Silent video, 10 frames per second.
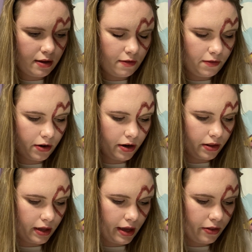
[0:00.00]
for
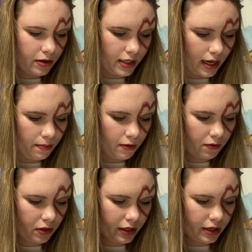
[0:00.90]
the other type of
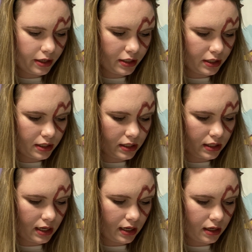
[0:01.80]
glitter to
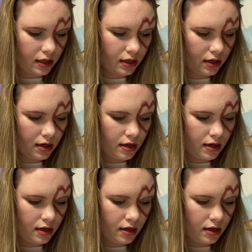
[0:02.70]
stick.